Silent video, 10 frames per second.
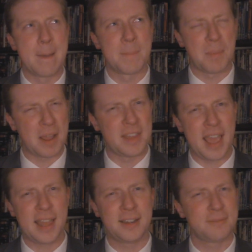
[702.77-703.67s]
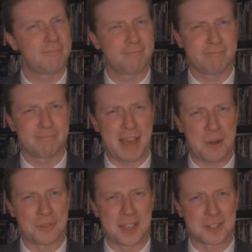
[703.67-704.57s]
but by the end, I
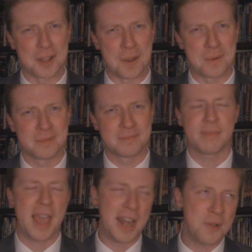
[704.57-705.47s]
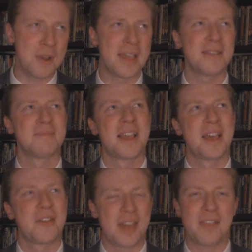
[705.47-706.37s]
don't think so. Anyway,
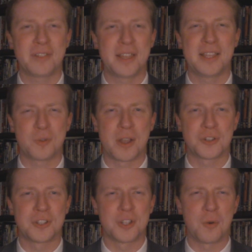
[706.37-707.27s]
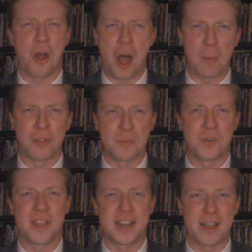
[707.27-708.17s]
thankfully these questions don't hobble the
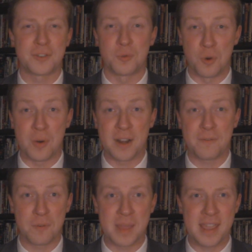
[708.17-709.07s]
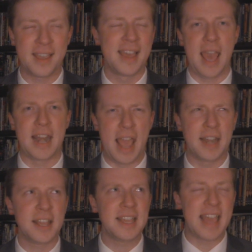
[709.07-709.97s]
movie enough to ruin it for me. An
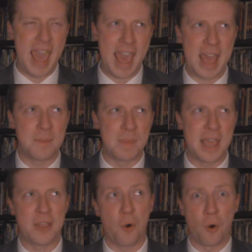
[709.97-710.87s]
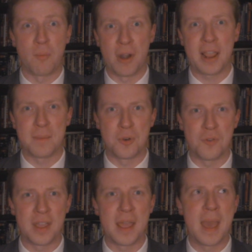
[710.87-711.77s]
ending can make or break a
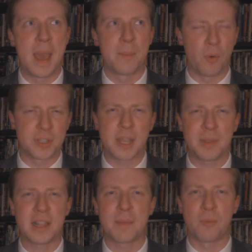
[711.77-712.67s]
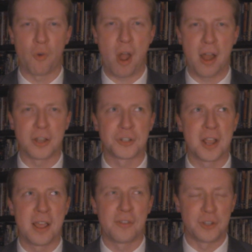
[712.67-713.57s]
movie, but with something like Mirage,
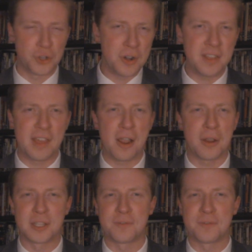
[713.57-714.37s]
the journey there is